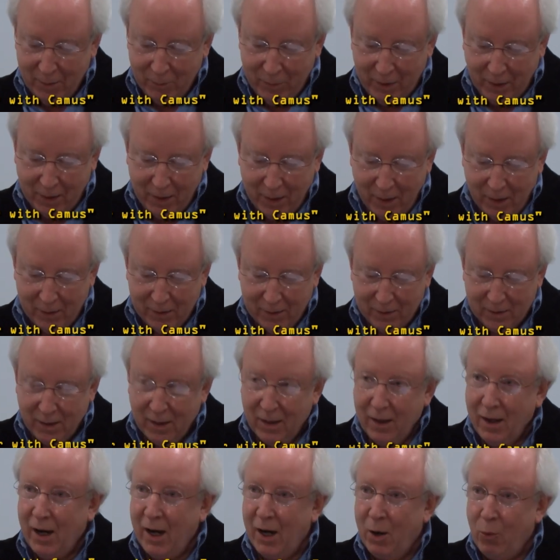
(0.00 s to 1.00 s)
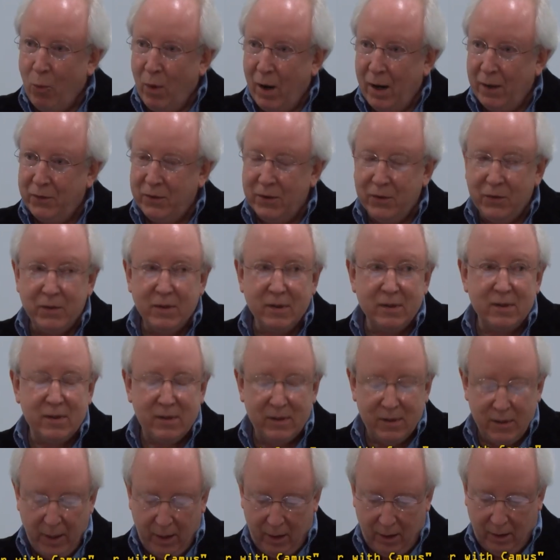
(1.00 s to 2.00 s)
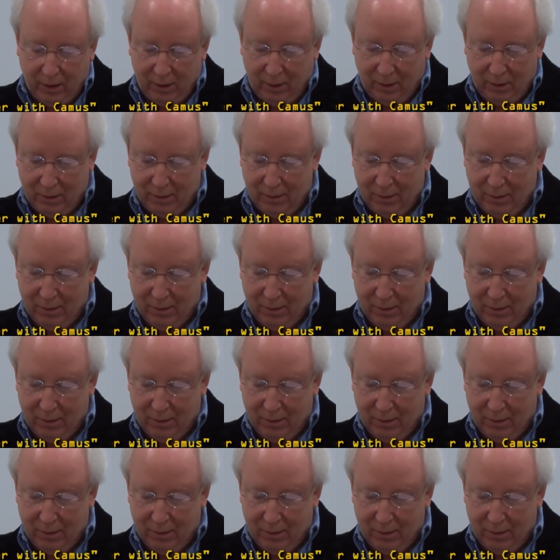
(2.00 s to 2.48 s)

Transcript: "Because I wanted to sing.